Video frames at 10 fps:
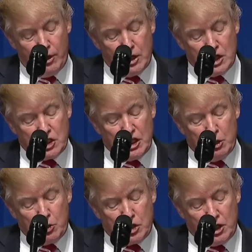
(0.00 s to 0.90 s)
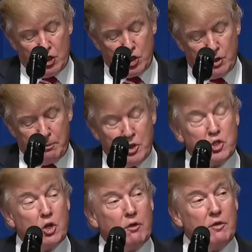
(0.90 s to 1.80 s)
their distinguished leadership and
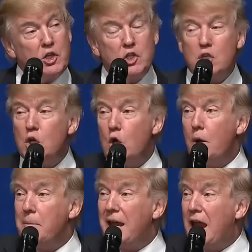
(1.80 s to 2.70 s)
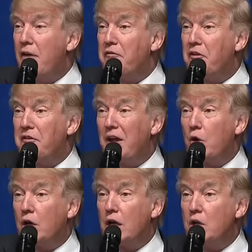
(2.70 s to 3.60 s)
service on behalf of
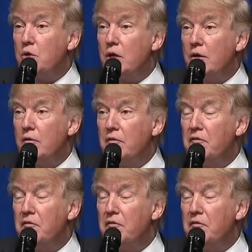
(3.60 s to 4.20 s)
our country.